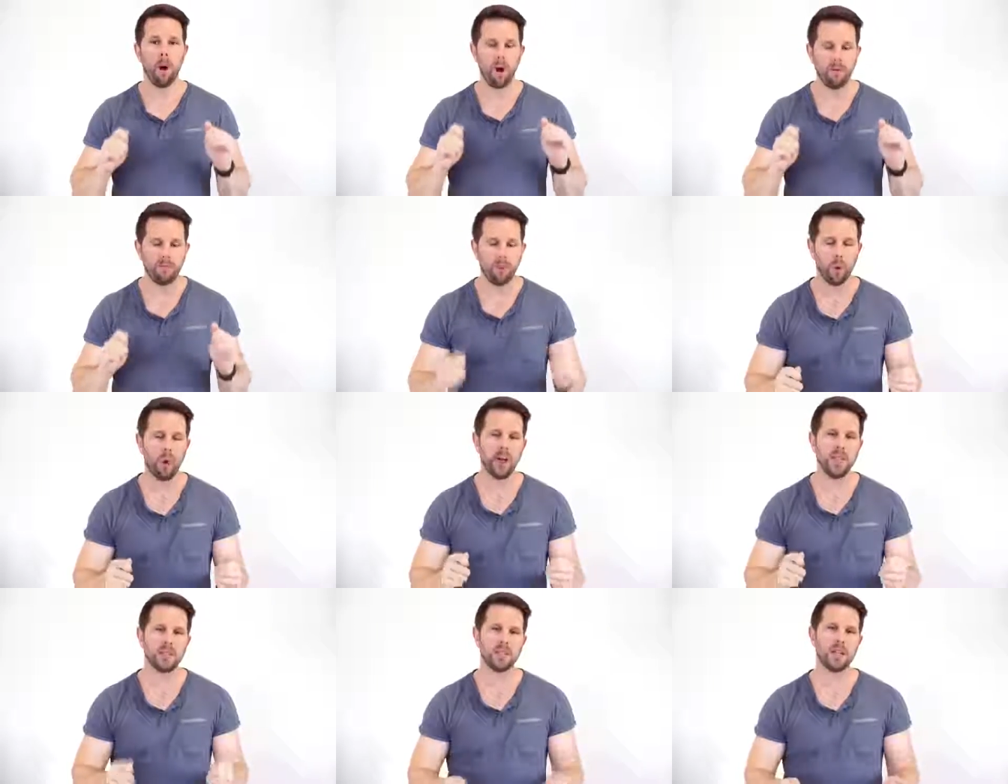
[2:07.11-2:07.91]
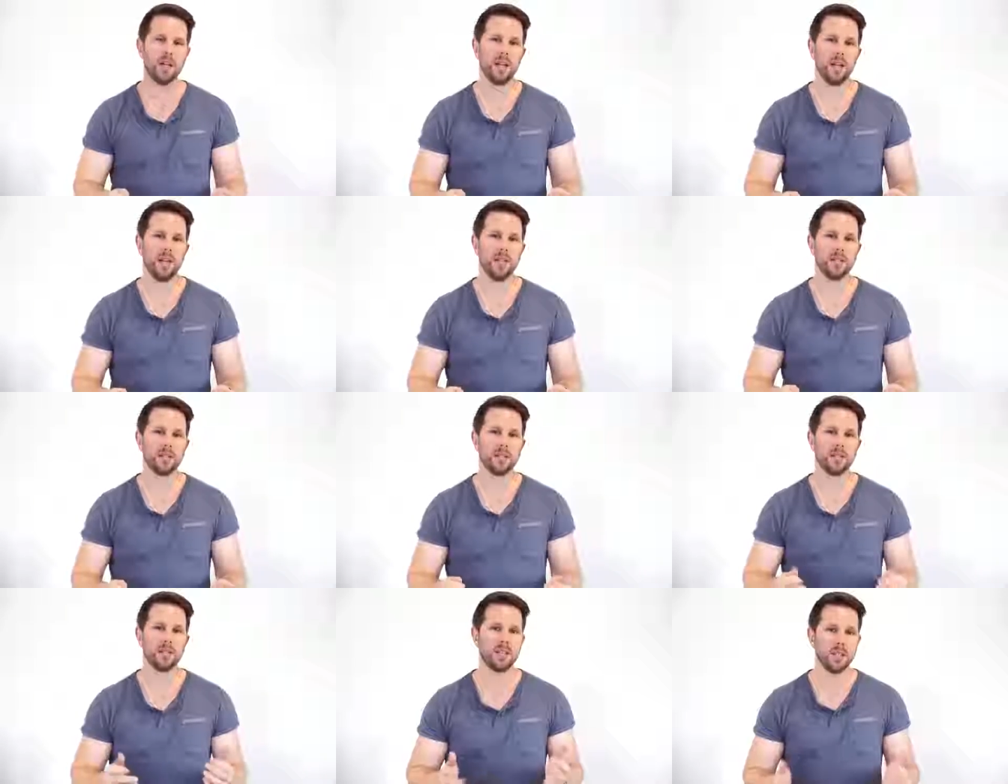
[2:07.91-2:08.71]
Avoid
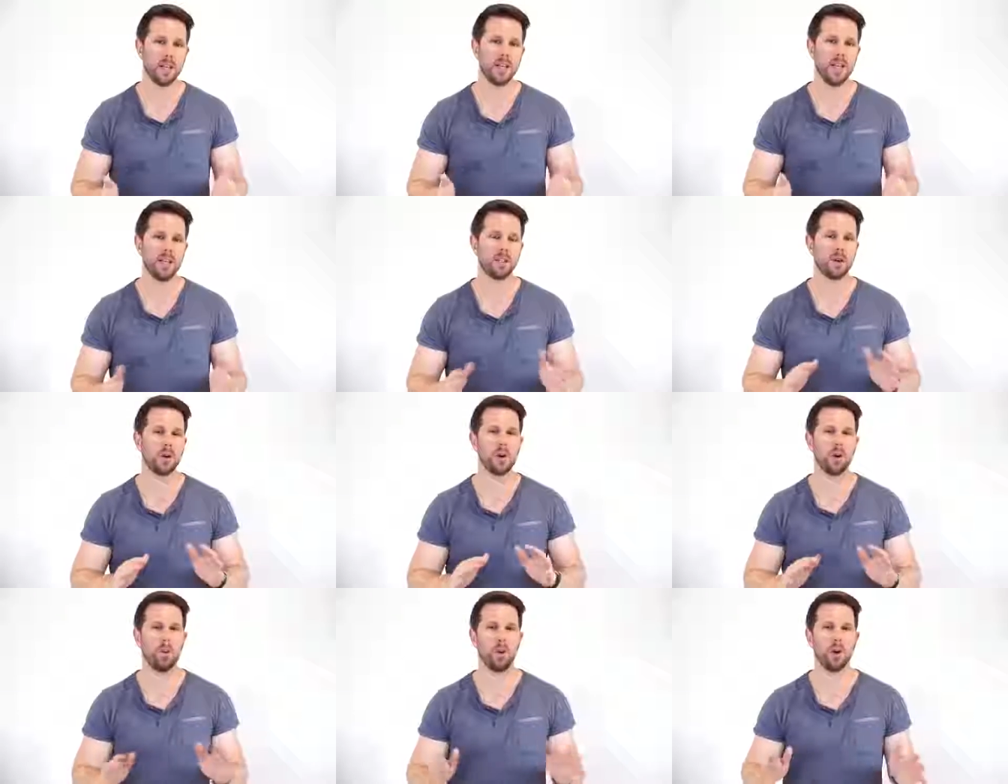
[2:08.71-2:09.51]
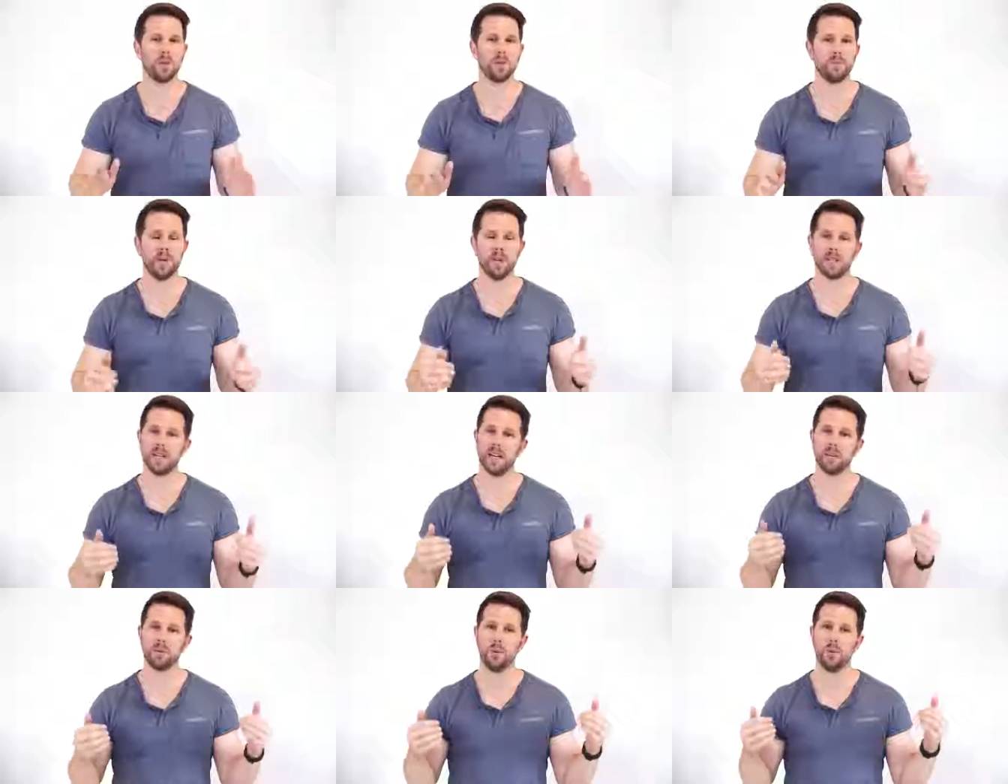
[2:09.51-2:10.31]
Sundays. Sundays are the worst because
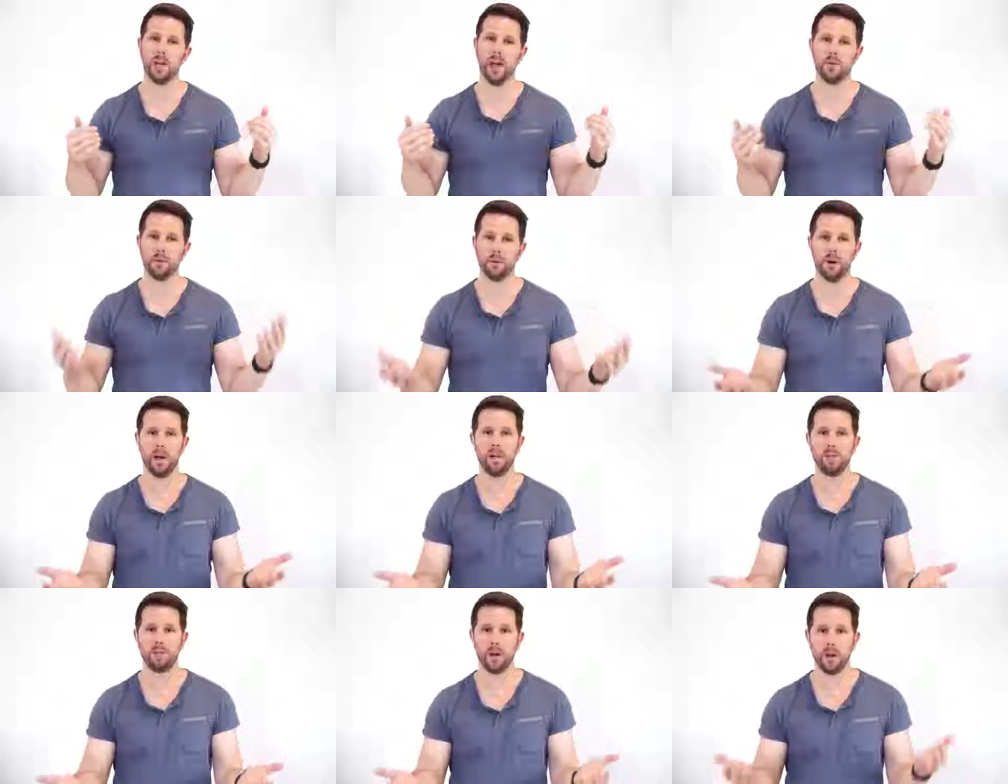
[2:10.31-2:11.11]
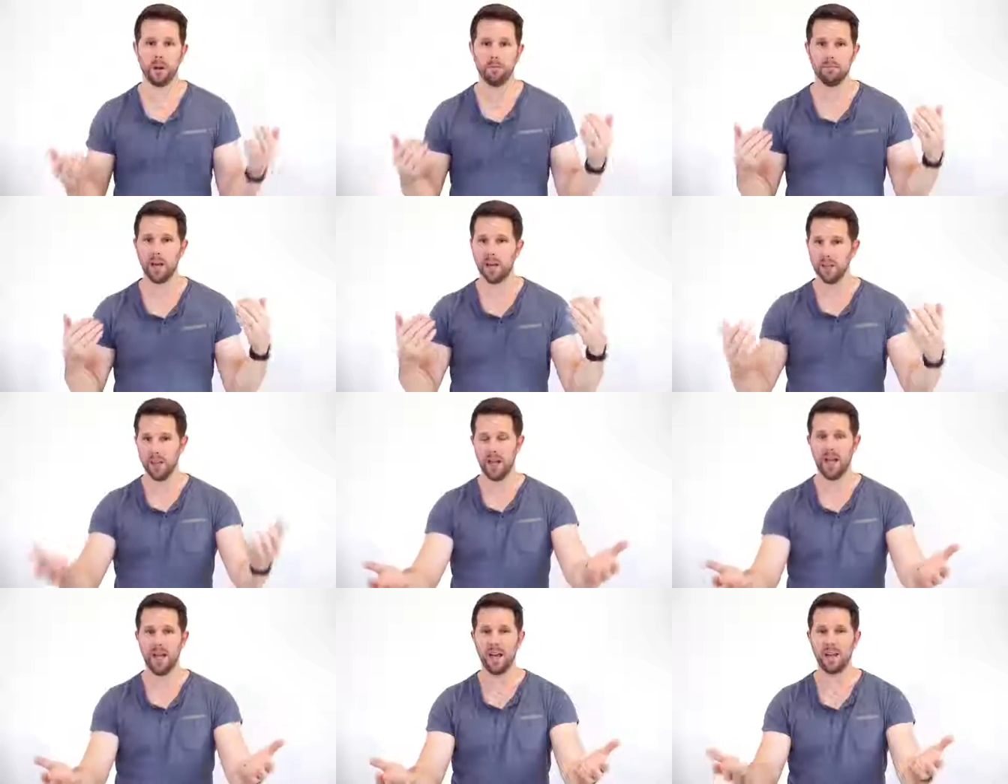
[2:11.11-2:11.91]
that's when everybody from
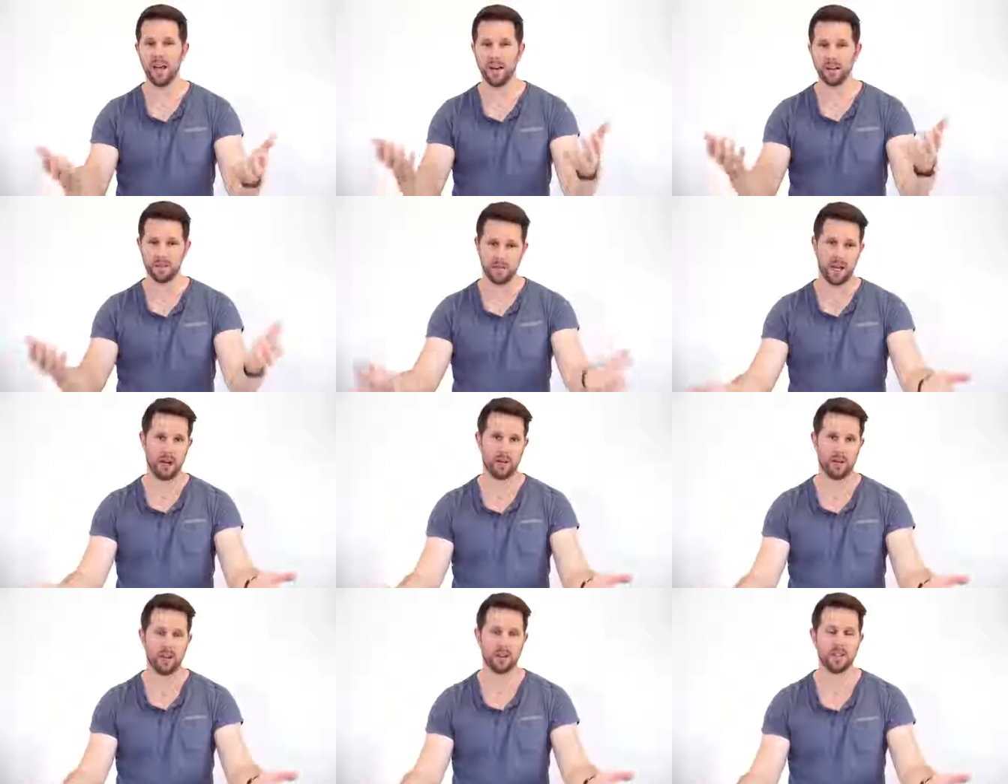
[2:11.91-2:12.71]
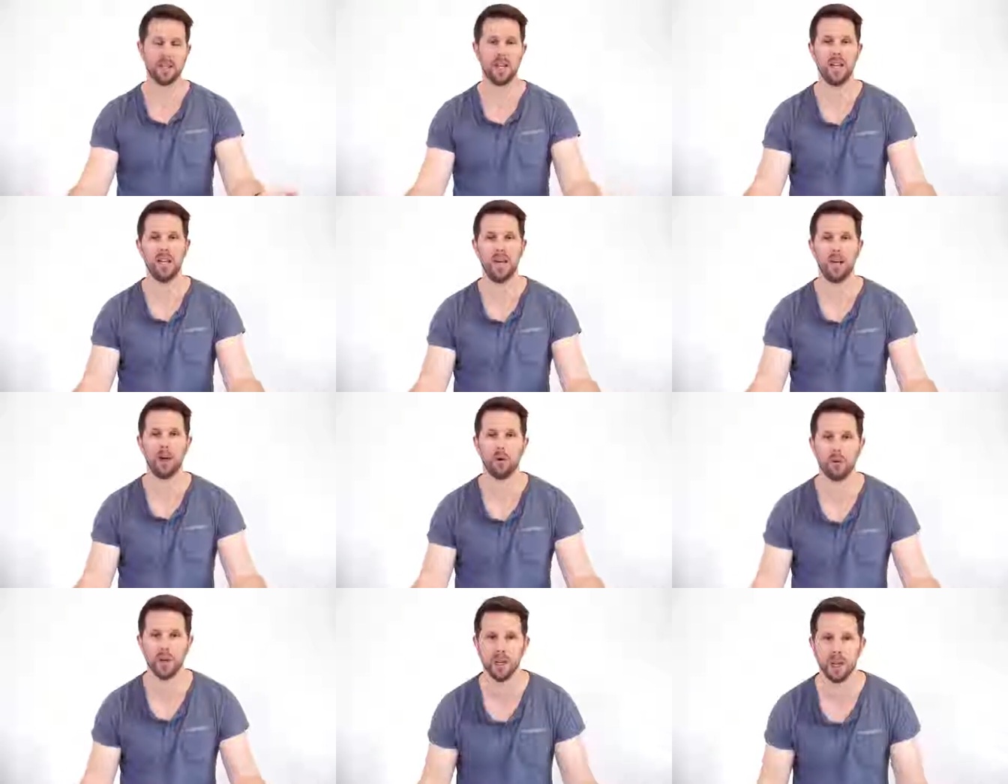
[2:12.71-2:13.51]
LA that is down here in San
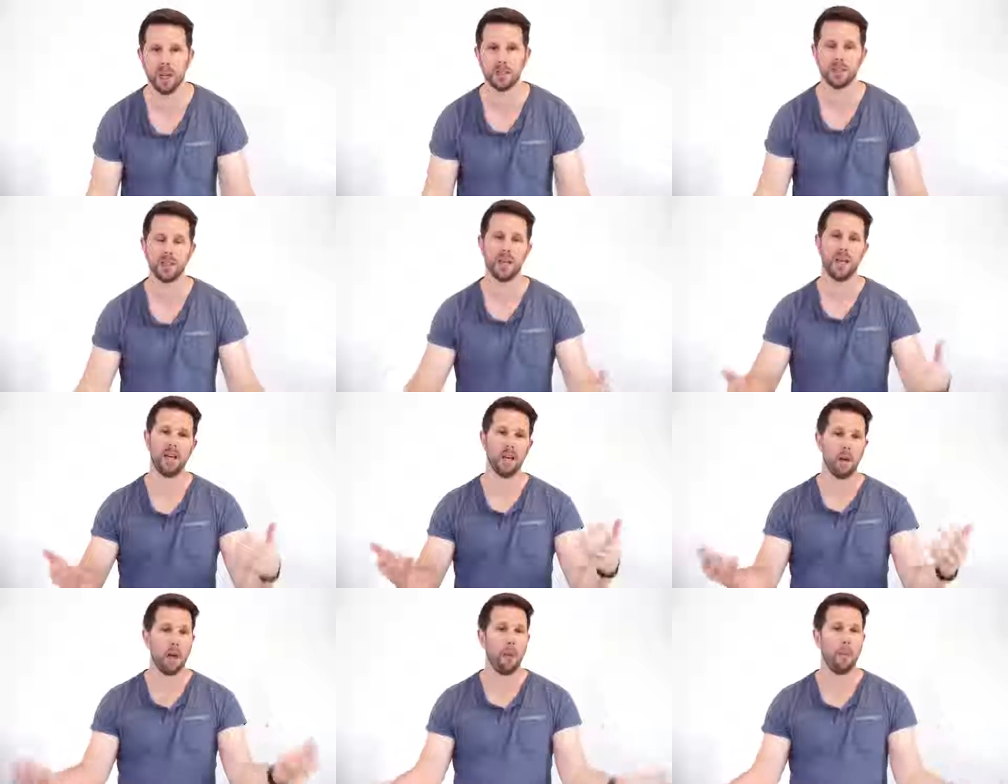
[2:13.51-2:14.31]
Diego, realizing they